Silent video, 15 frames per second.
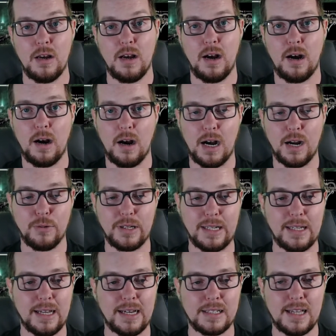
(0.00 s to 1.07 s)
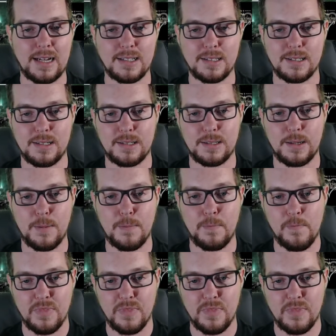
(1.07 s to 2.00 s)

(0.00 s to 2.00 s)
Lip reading: I really like that system.